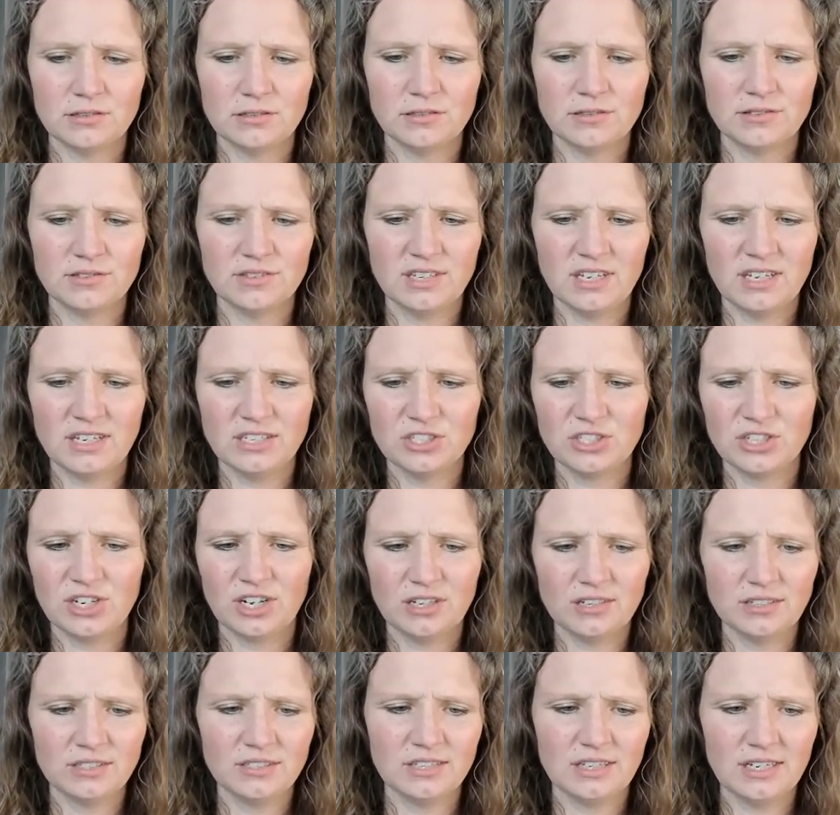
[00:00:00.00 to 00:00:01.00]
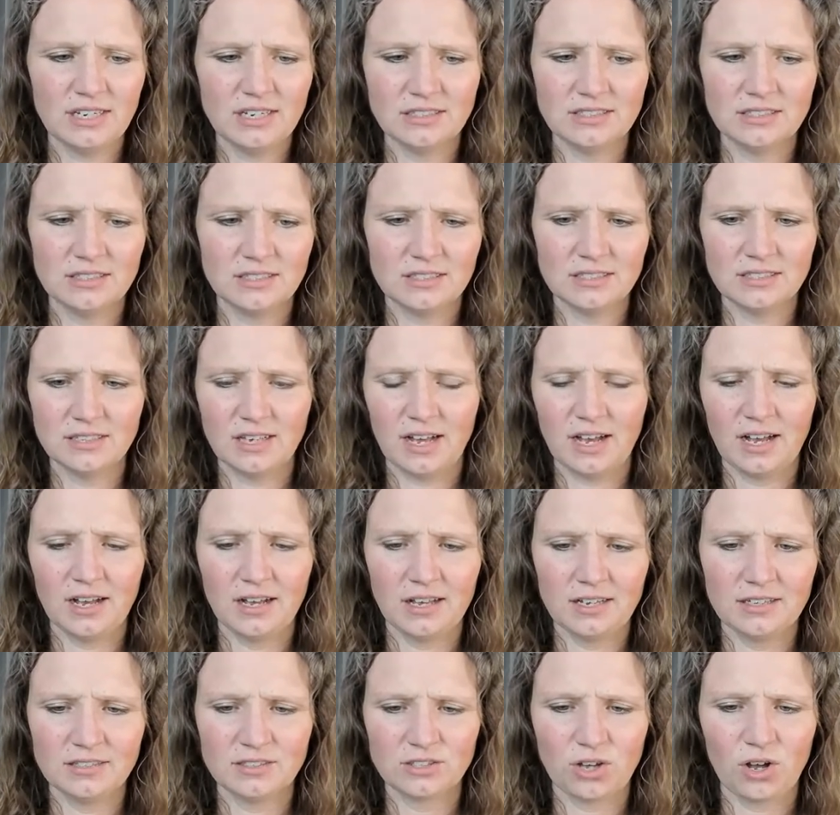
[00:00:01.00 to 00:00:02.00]
The shell and the eggs
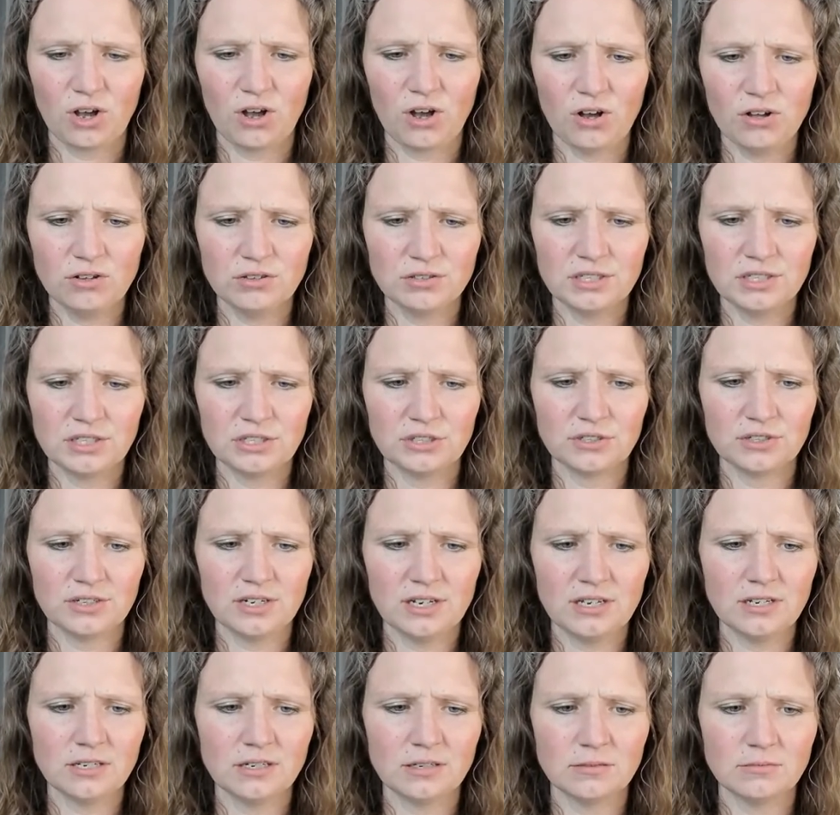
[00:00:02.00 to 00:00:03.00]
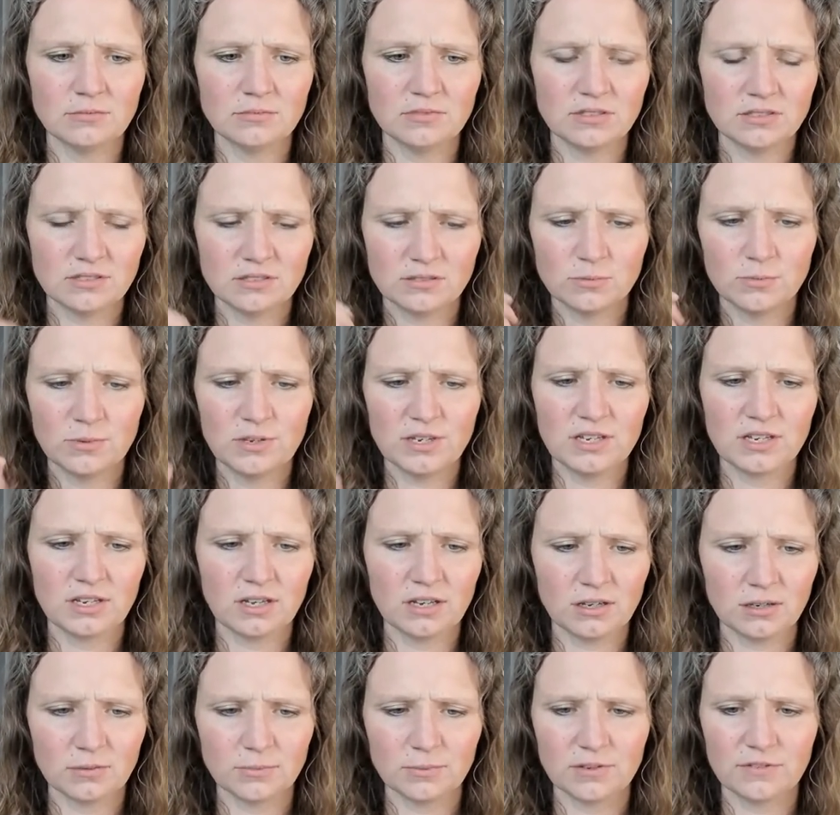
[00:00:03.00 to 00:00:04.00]
is calling your name to speak
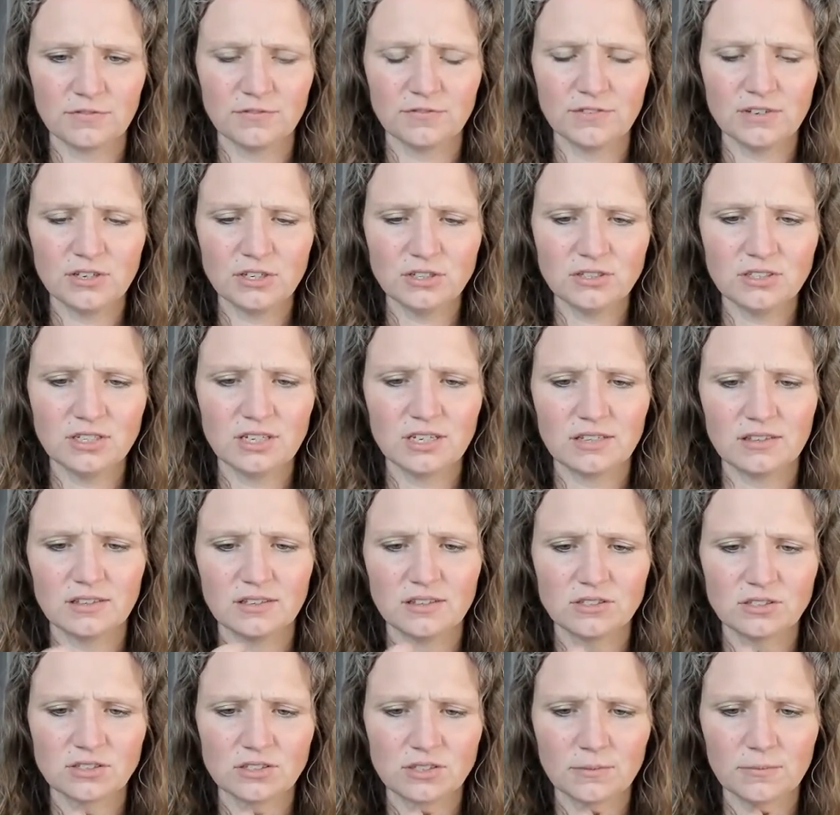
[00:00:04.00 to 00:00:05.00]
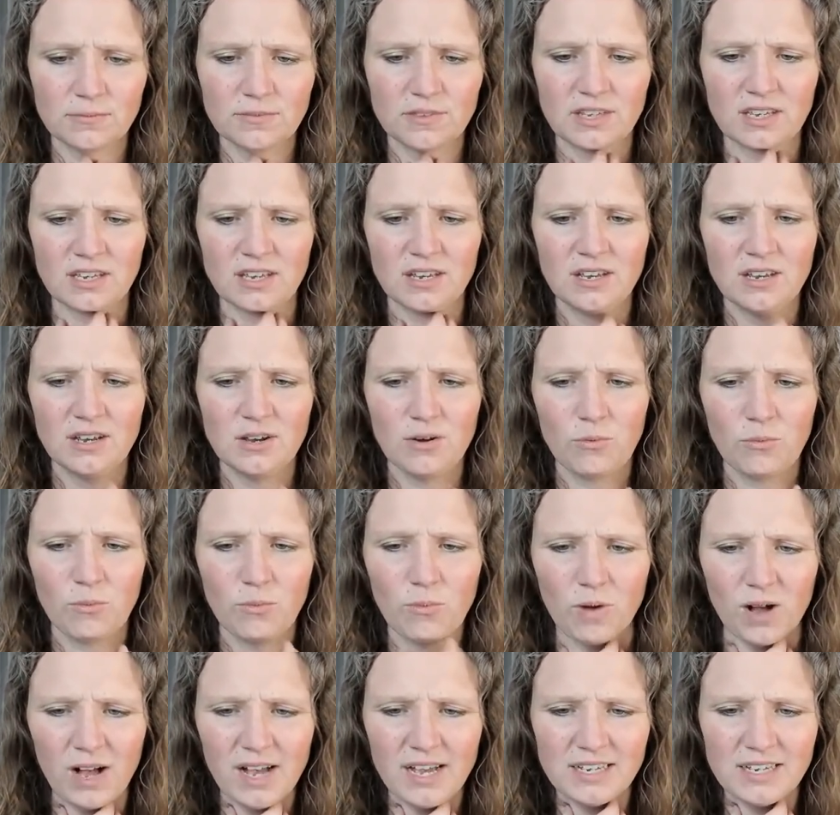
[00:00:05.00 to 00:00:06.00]
up. It feels like there's something.
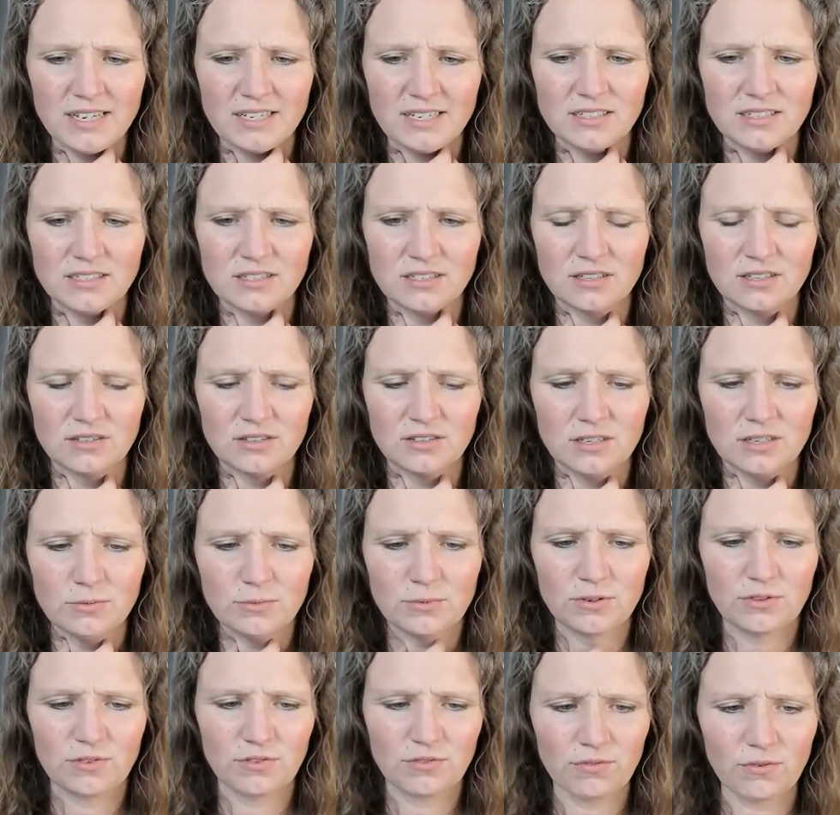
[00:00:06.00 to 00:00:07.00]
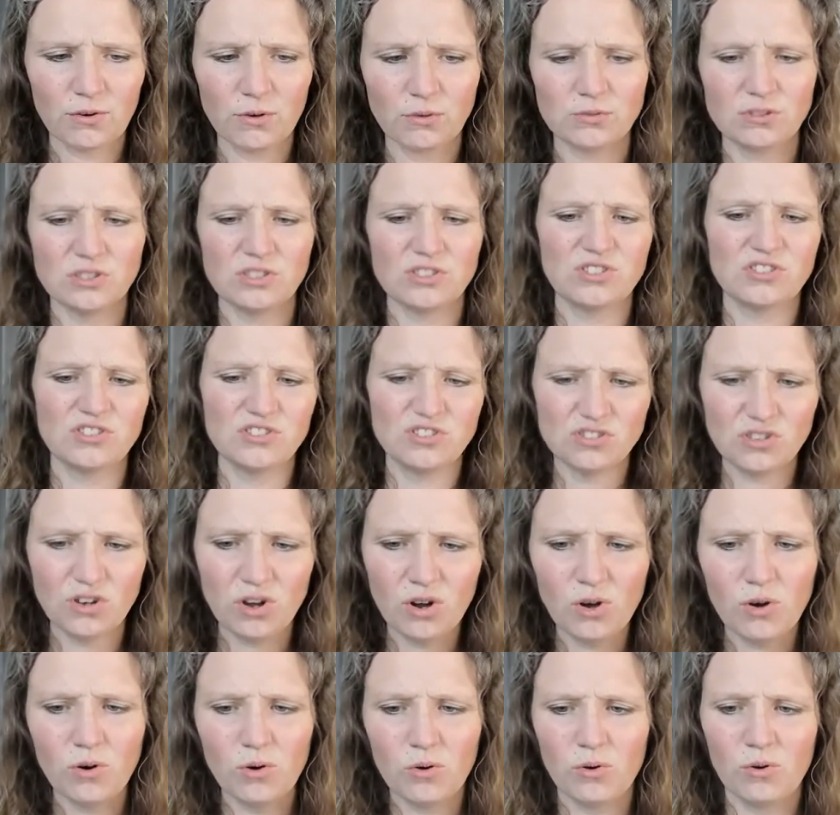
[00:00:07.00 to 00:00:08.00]
Why is the Libra throat
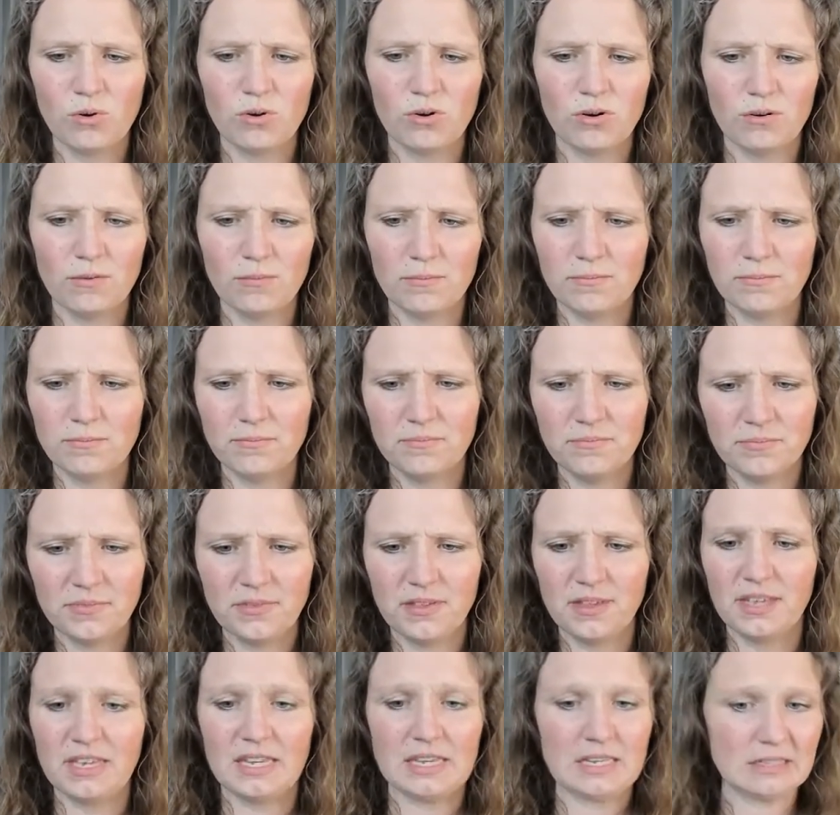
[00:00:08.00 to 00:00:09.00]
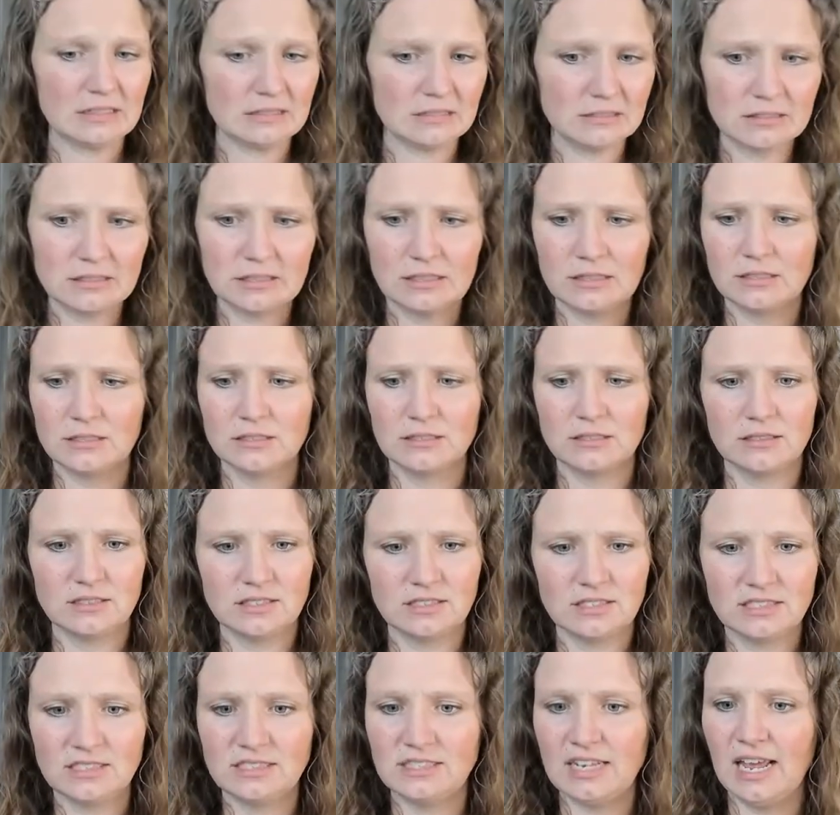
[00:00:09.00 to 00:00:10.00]
so, like,
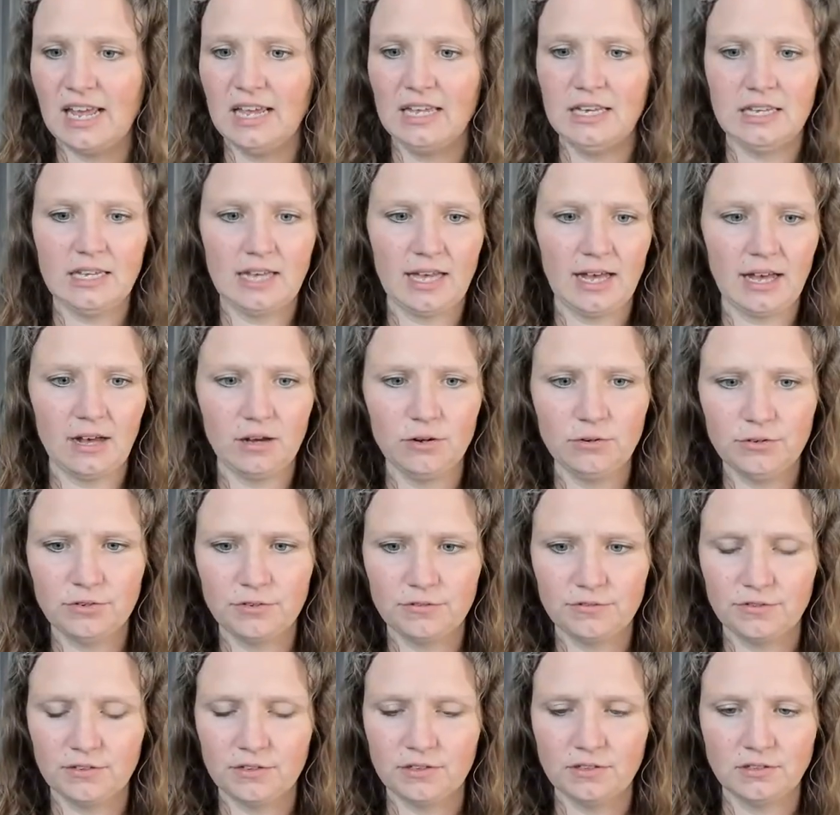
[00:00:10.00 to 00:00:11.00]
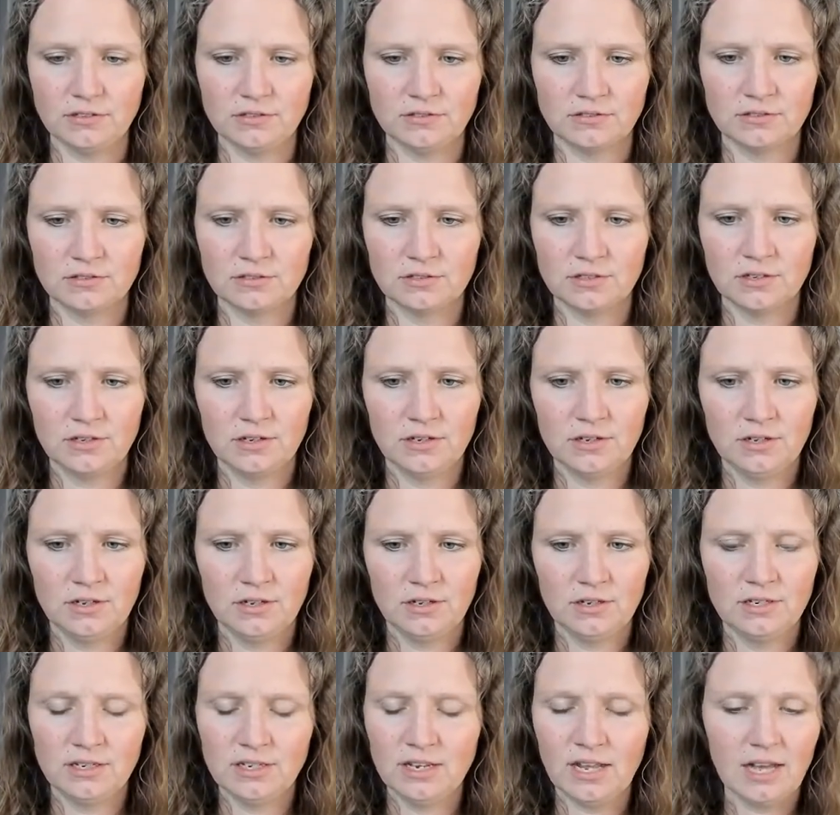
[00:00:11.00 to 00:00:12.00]
staying out of this?
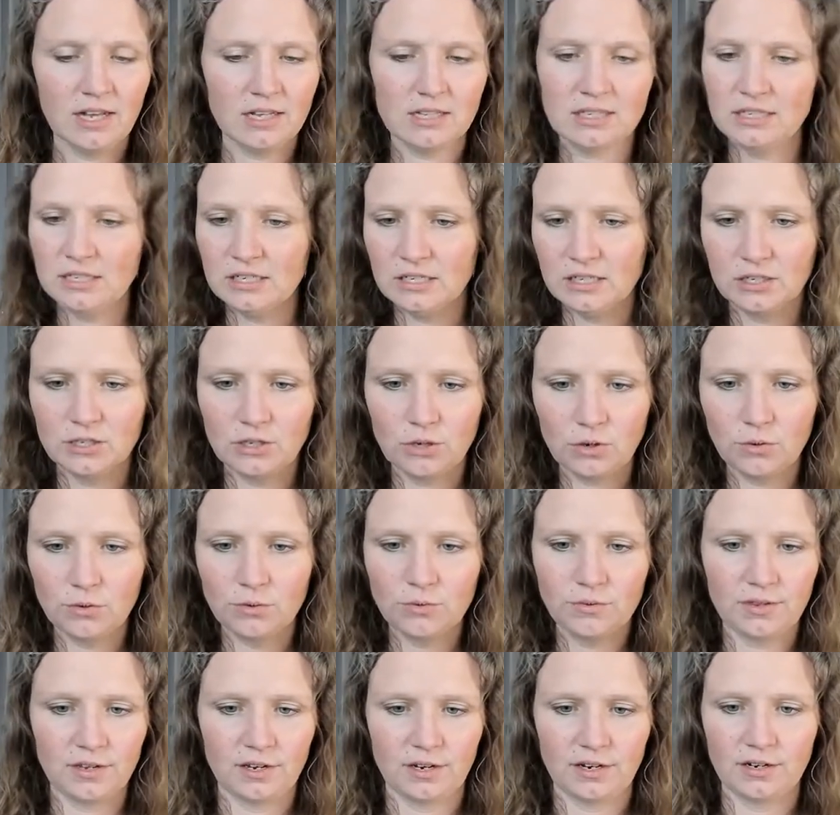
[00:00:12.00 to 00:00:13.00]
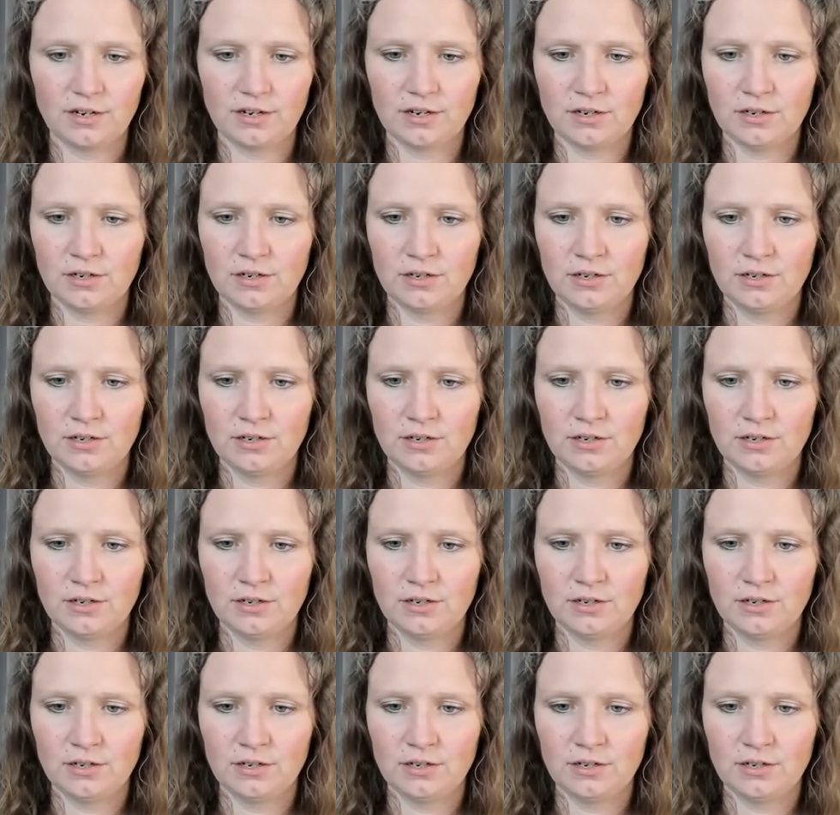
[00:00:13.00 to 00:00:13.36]
Not gonna go there.